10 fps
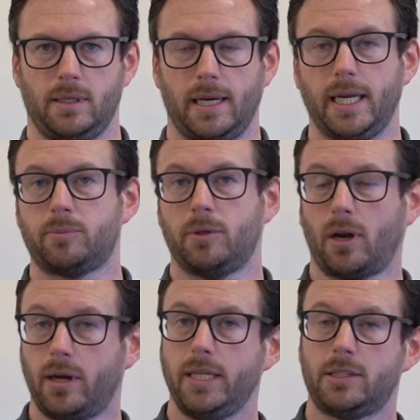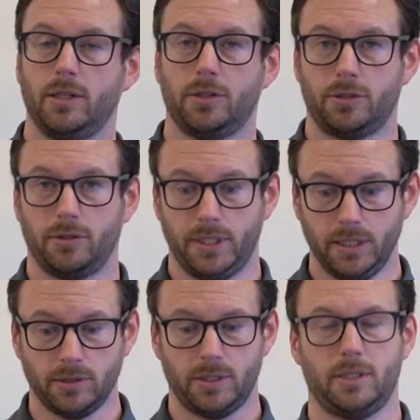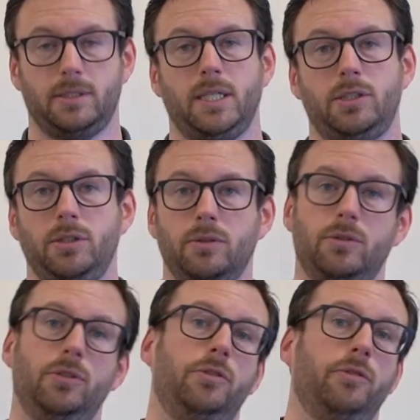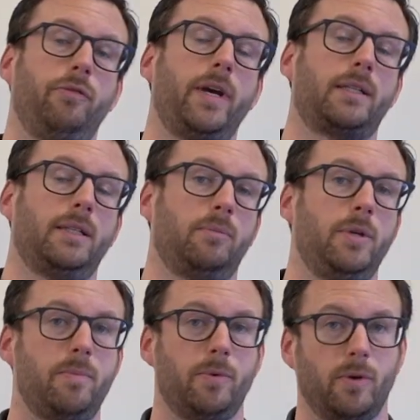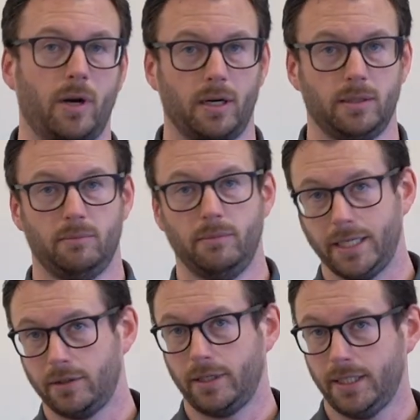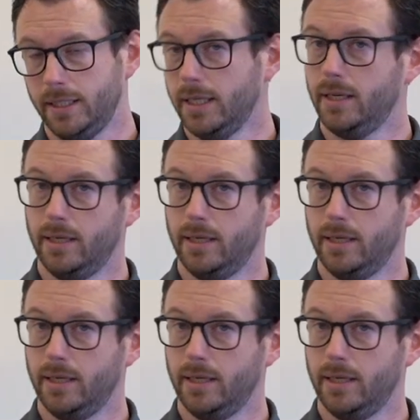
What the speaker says: Last but not least, also yield is an issue due to the fact that people are manually